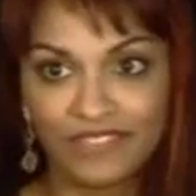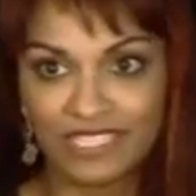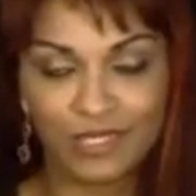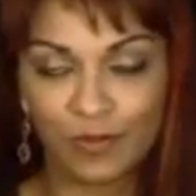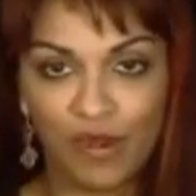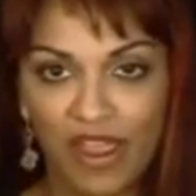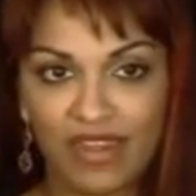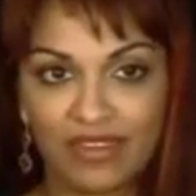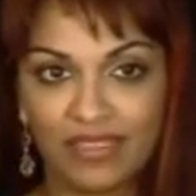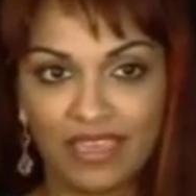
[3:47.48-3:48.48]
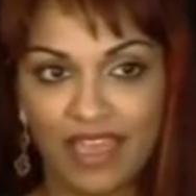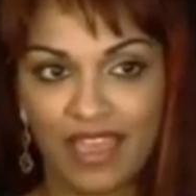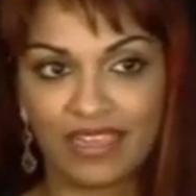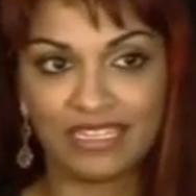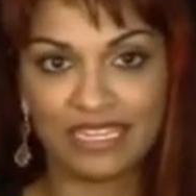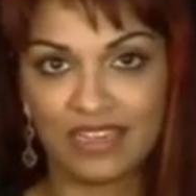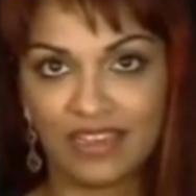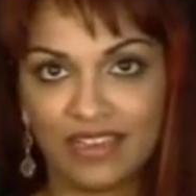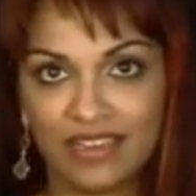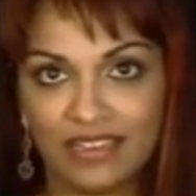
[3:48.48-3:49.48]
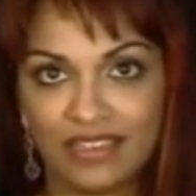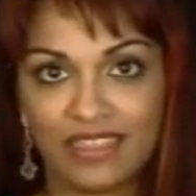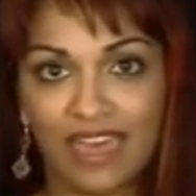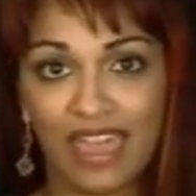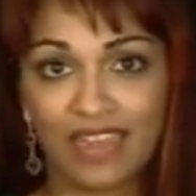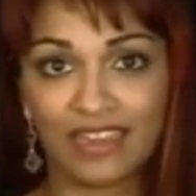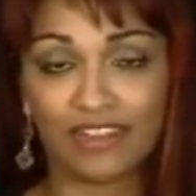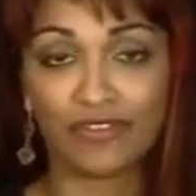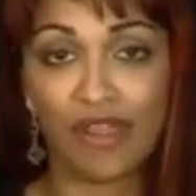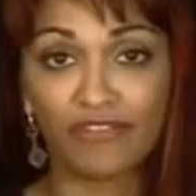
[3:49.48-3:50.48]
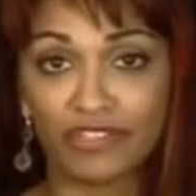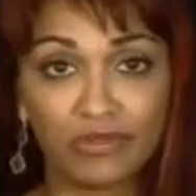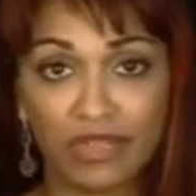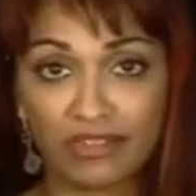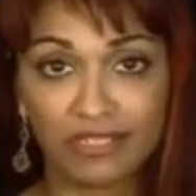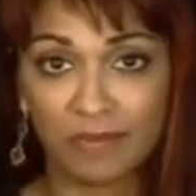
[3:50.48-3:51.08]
to spread the idea that you're never too young to